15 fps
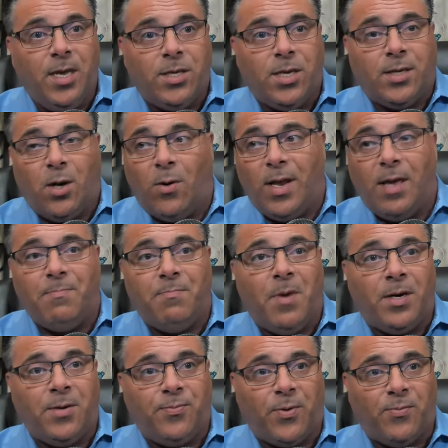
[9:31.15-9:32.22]
you don't have
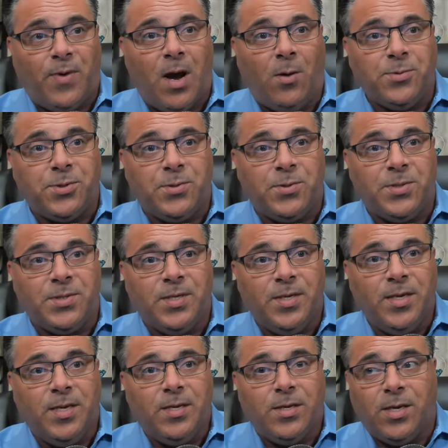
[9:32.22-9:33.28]
money for vouchers,
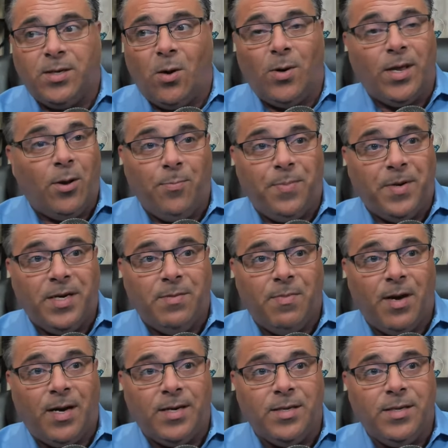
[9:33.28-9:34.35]
you don't help
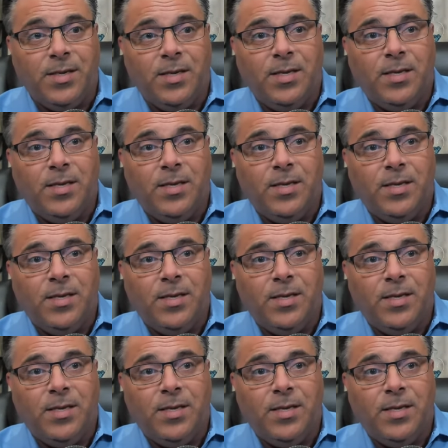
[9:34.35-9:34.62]
anybody,